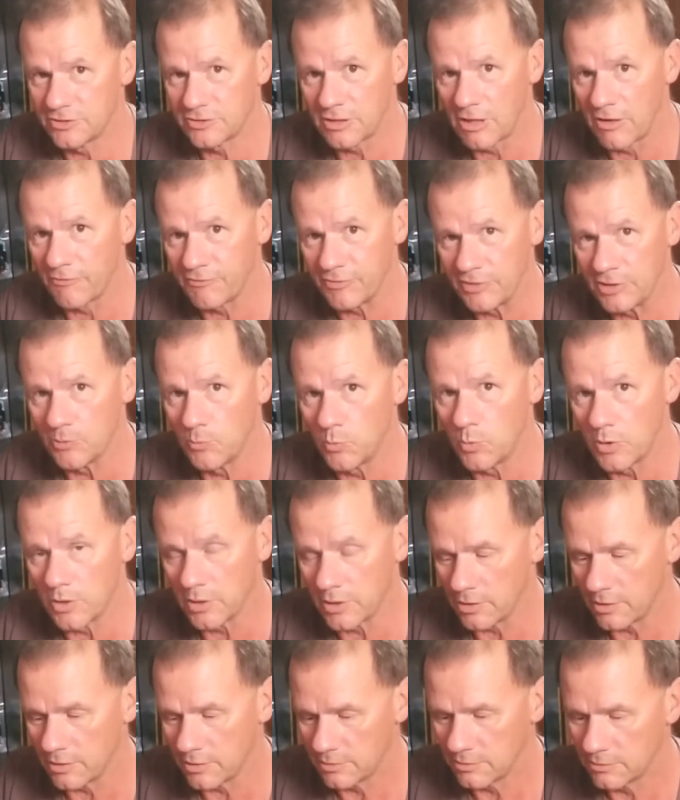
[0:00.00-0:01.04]
stuff in the
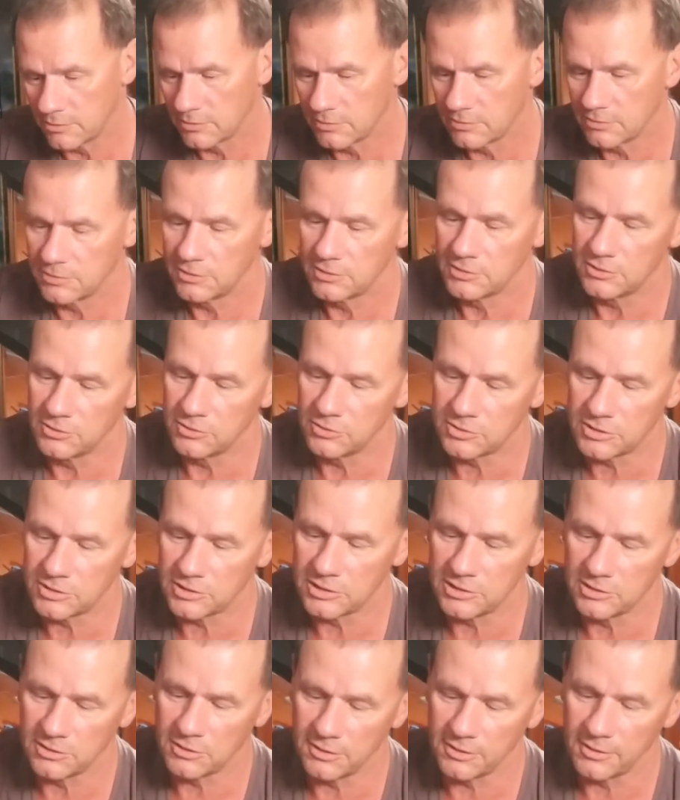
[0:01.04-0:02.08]
water. You
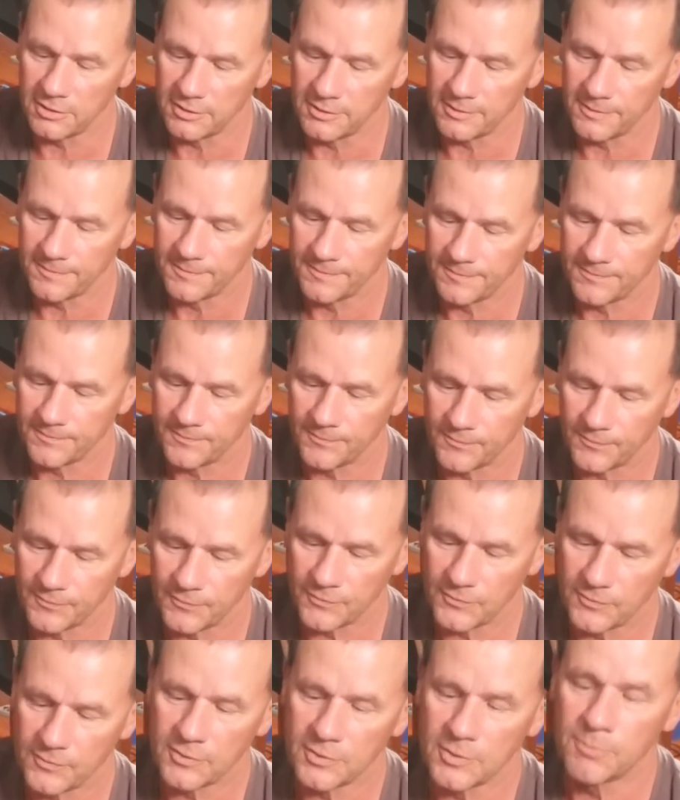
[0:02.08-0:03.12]
see the
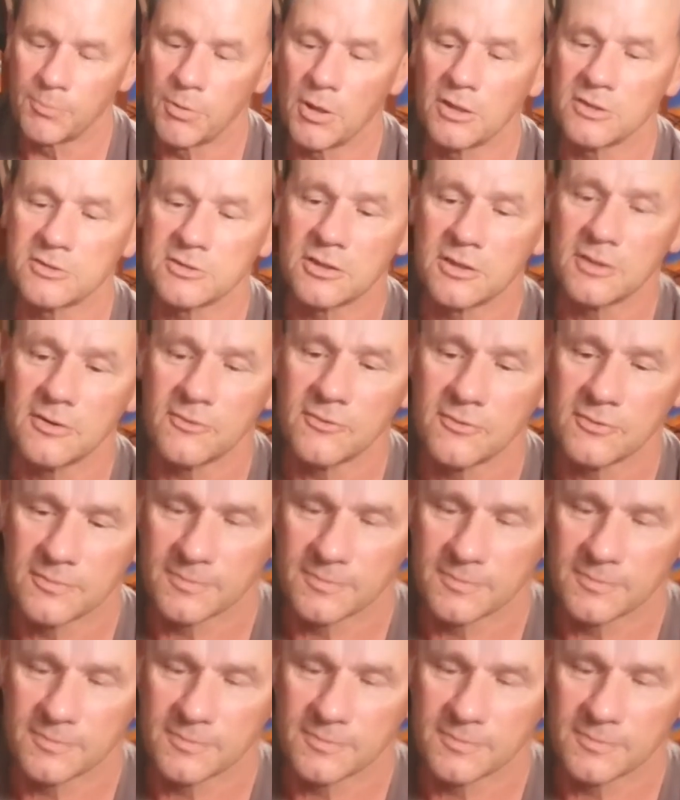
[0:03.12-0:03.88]
the basket?